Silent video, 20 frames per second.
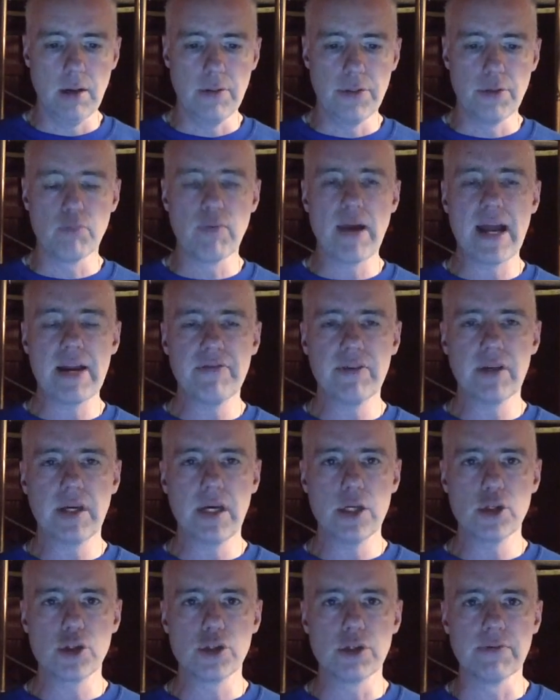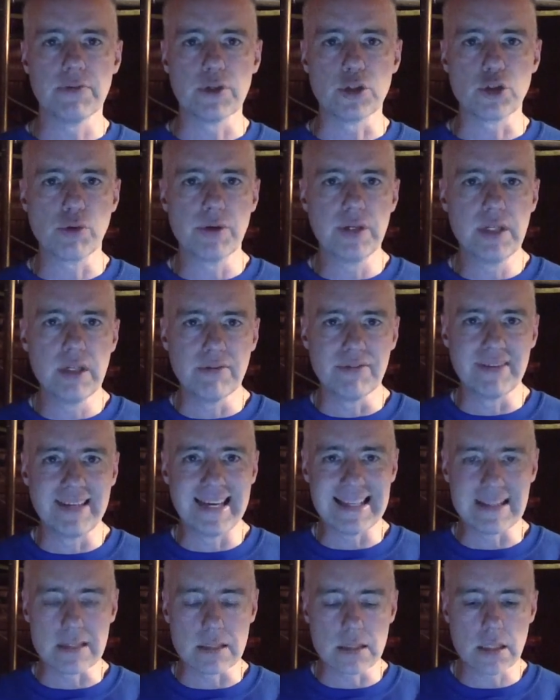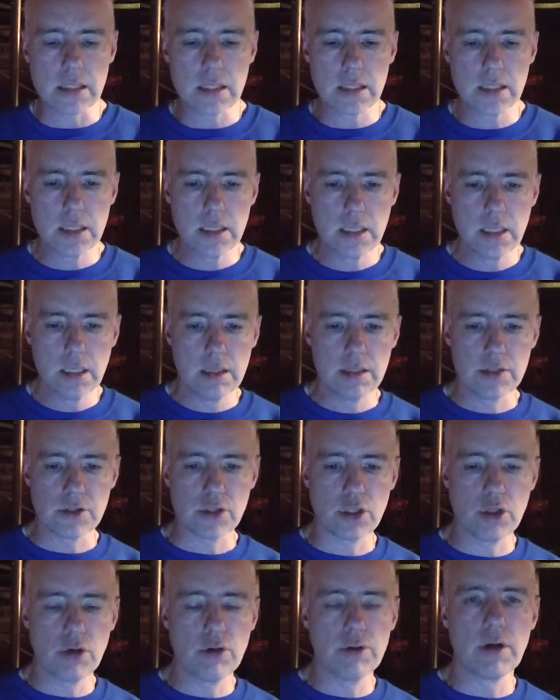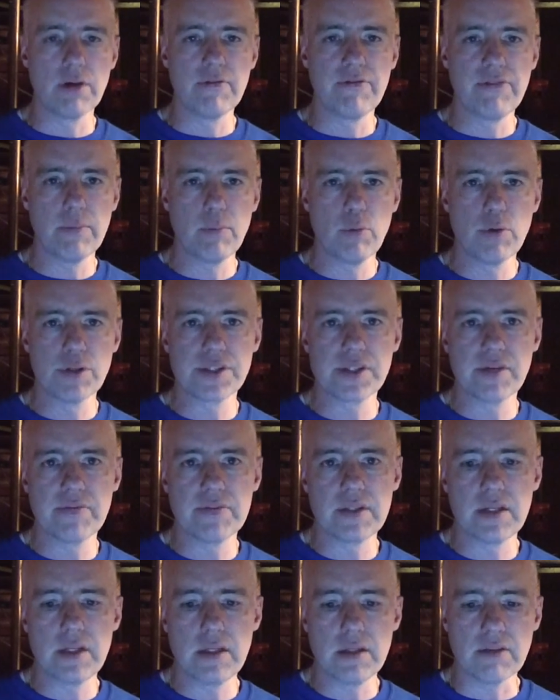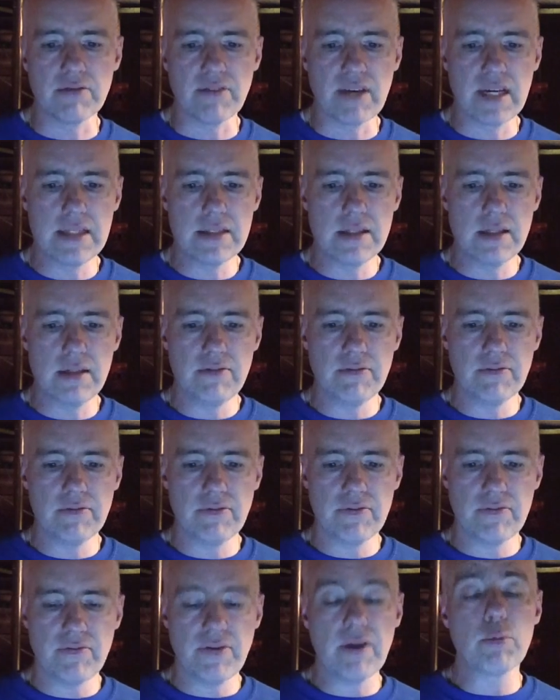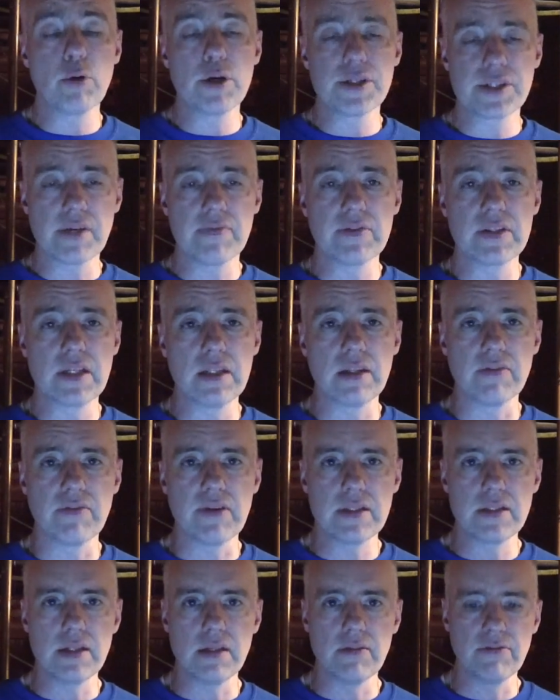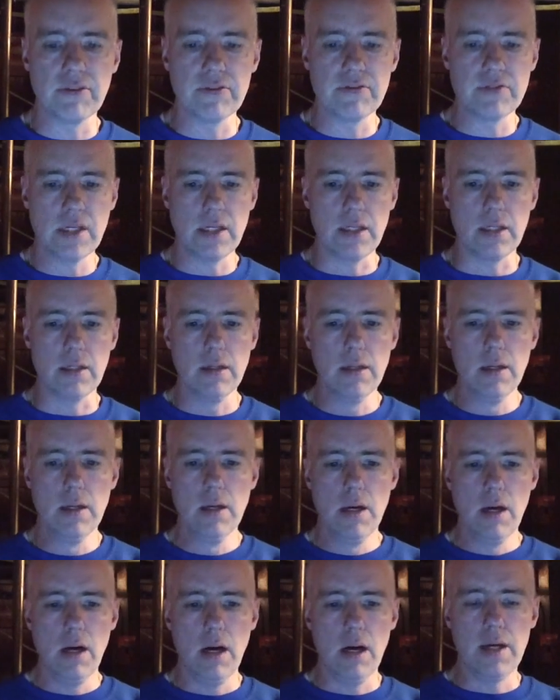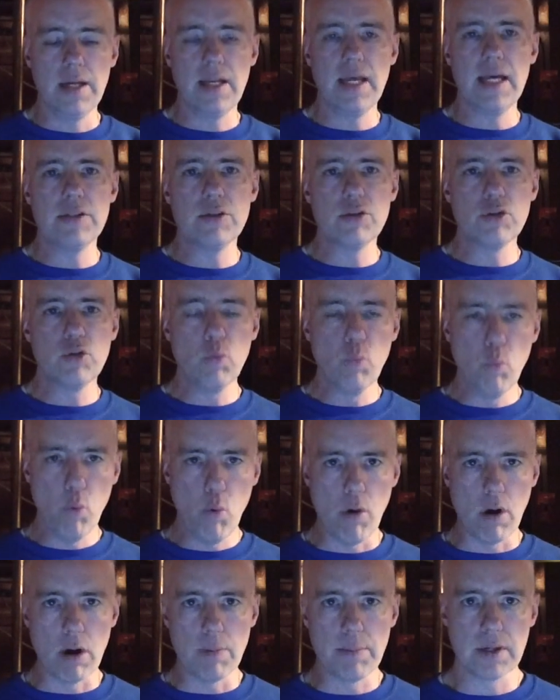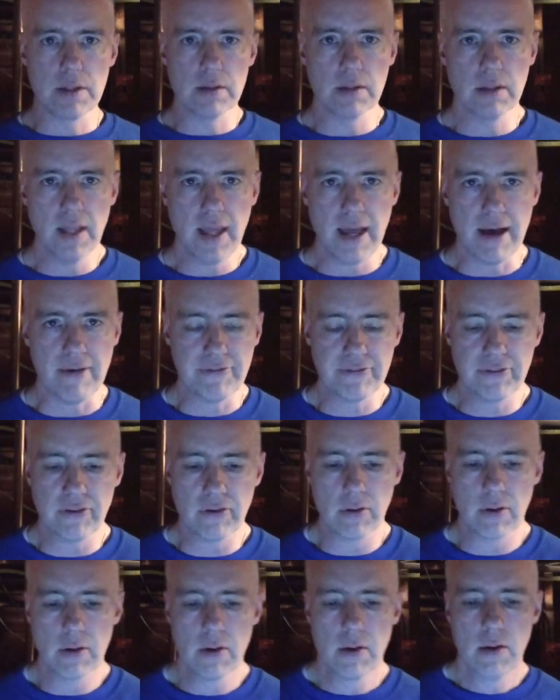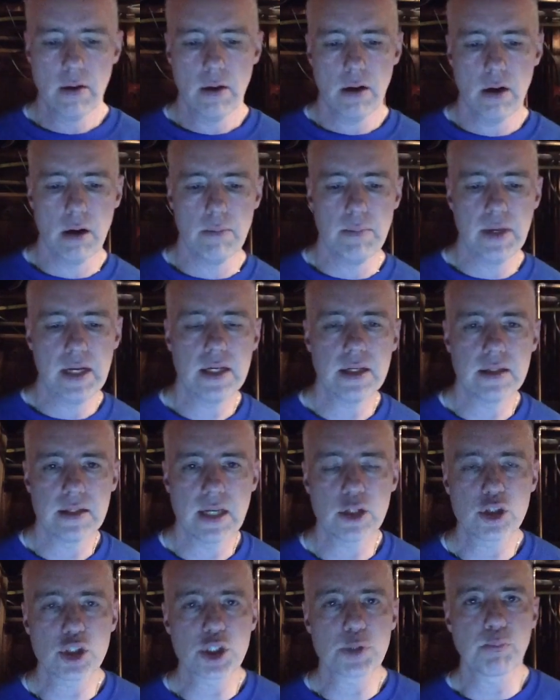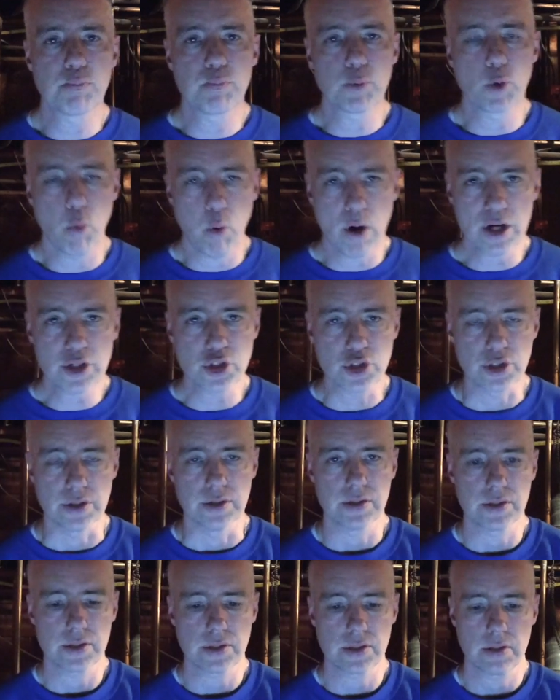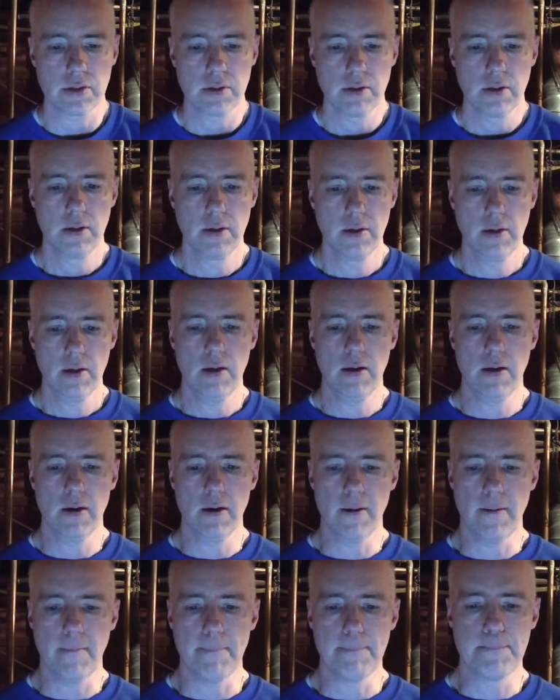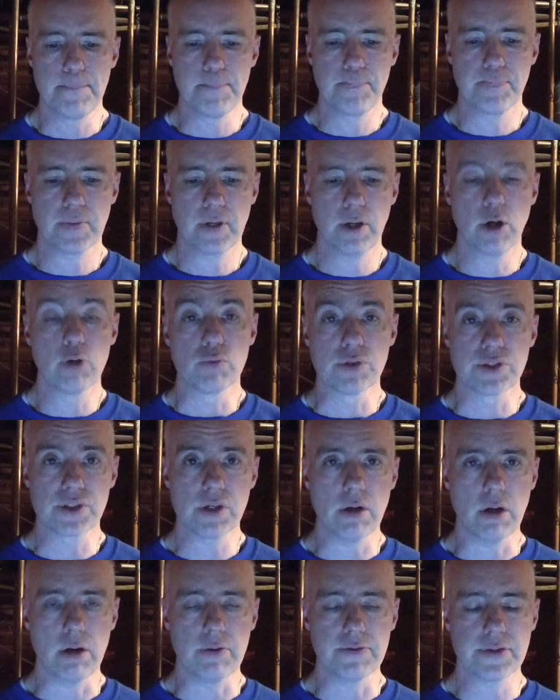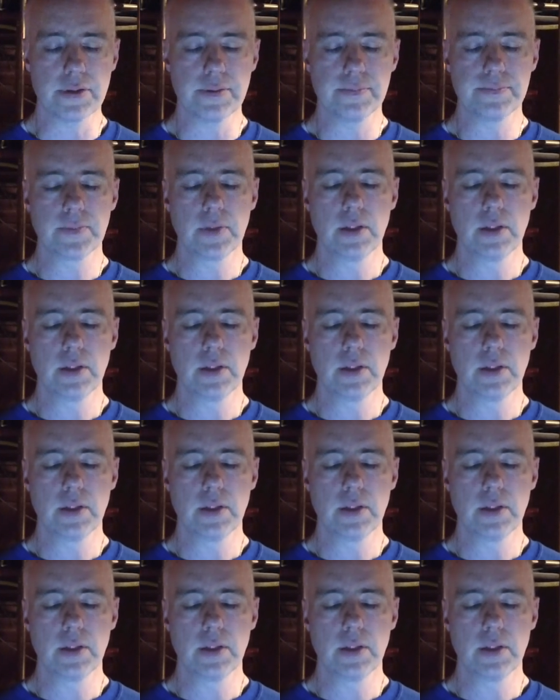The ratification of the Treaty of Ghent. This occurred on February 17th of 1815. It ended the war, but it left many contentious questions unresolved.